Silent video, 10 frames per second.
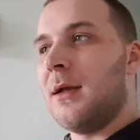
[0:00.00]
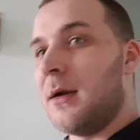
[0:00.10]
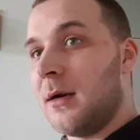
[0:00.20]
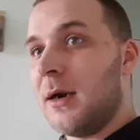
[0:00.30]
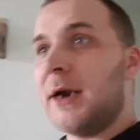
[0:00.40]

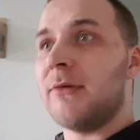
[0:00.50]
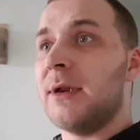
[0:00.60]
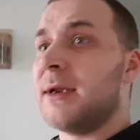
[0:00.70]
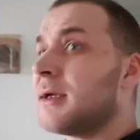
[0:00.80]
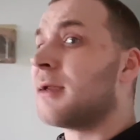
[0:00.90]

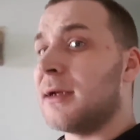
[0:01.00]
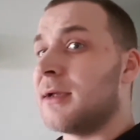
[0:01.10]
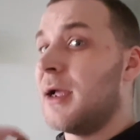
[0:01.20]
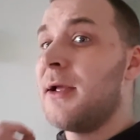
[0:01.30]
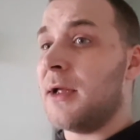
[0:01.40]
Literally dyslexic,
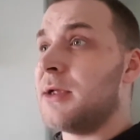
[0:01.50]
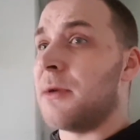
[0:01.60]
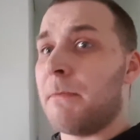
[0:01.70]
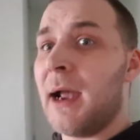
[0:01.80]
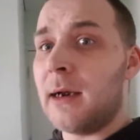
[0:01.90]
it is a
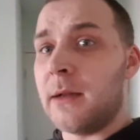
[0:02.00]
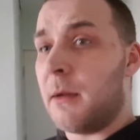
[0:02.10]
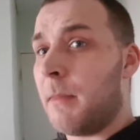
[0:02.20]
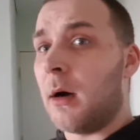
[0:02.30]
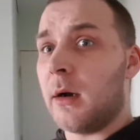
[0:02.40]
pain in the
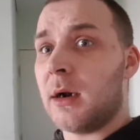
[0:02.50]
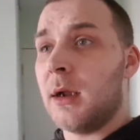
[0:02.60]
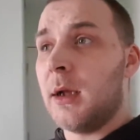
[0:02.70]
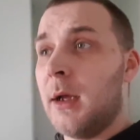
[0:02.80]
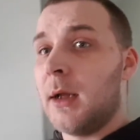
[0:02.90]
butt.
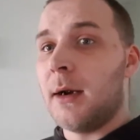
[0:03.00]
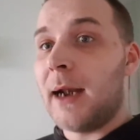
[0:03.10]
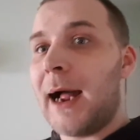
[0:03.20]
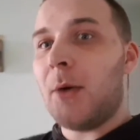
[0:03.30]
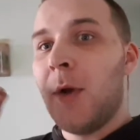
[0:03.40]

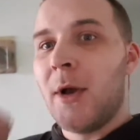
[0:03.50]
Now,